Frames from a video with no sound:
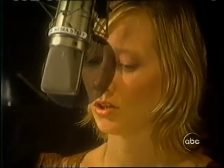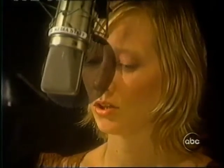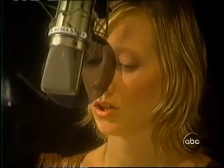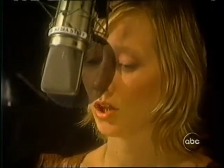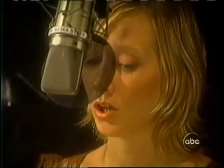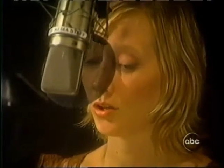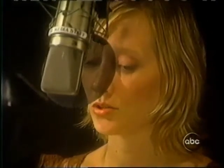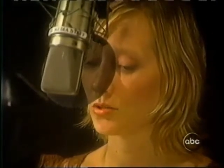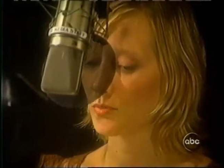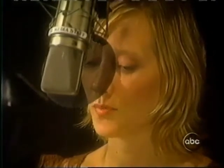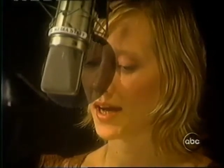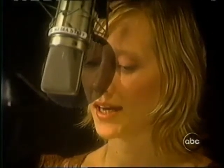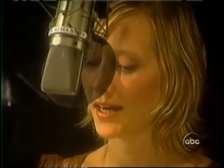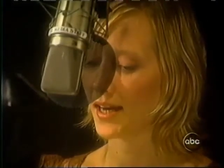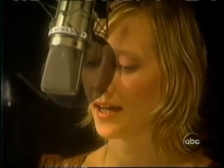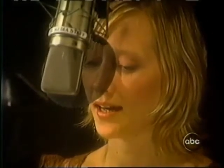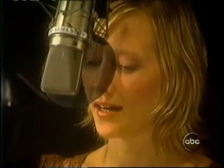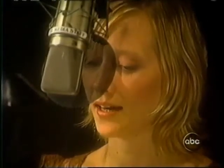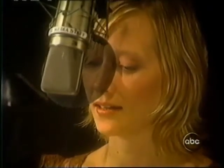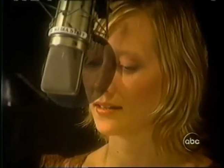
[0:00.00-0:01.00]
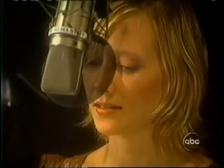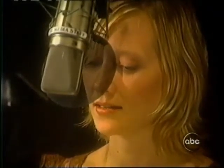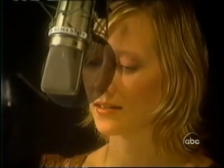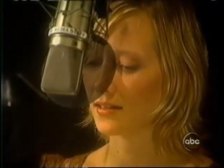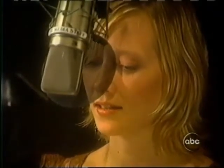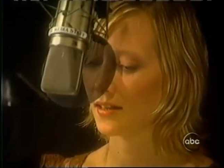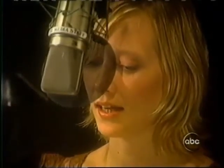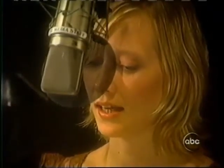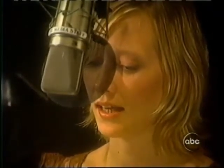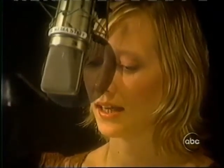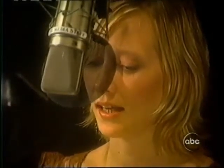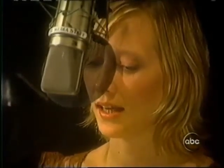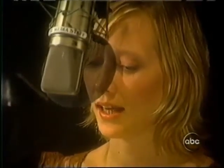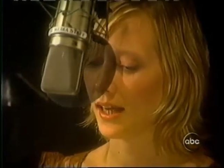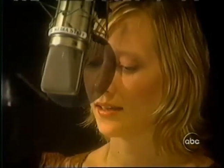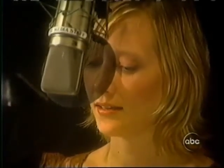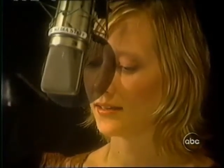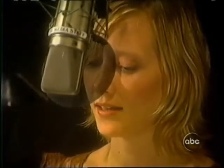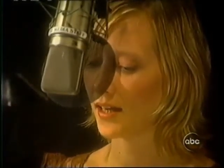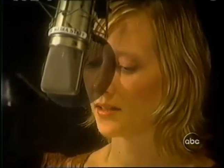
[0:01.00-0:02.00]
closed my eyes,
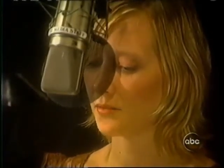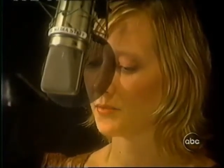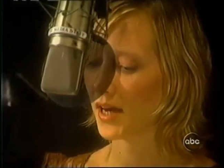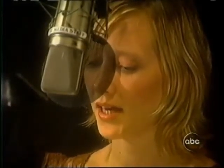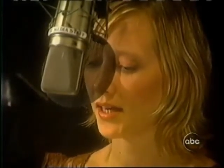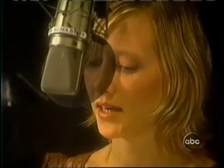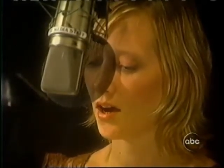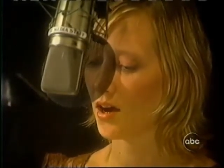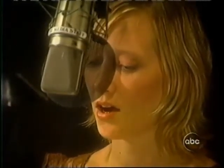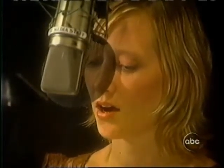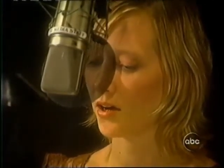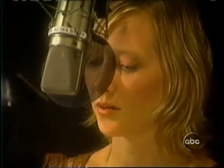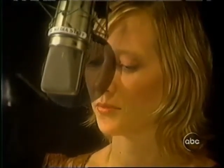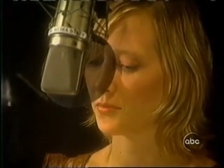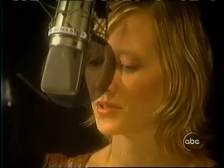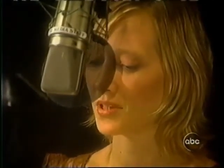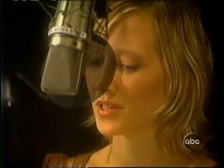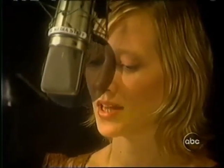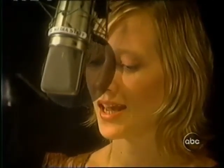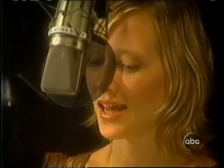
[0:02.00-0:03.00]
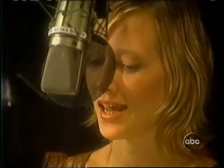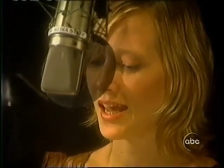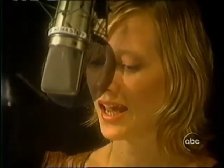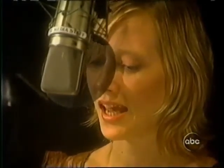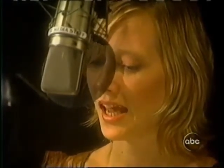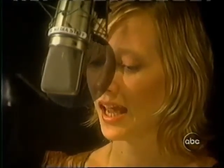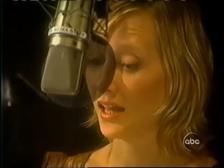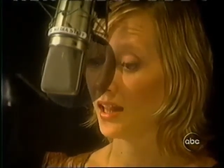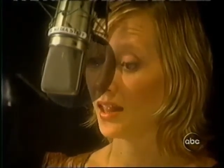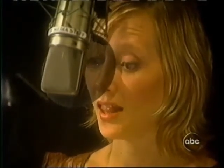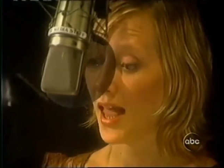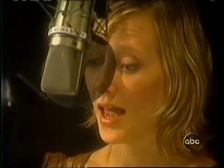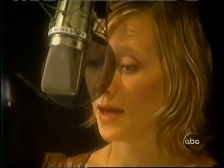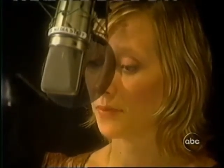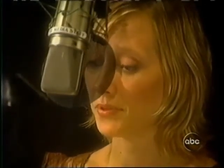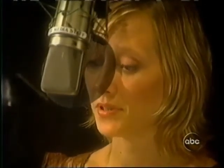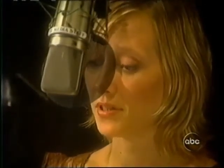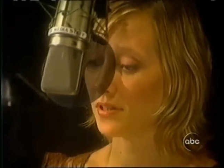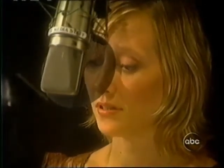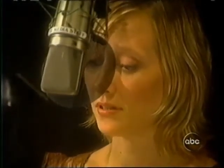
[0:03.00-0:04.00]
held out my arms, and
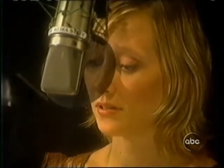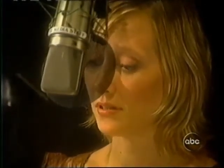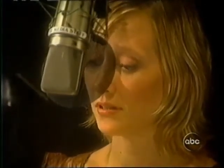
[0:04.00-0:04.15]
leapt.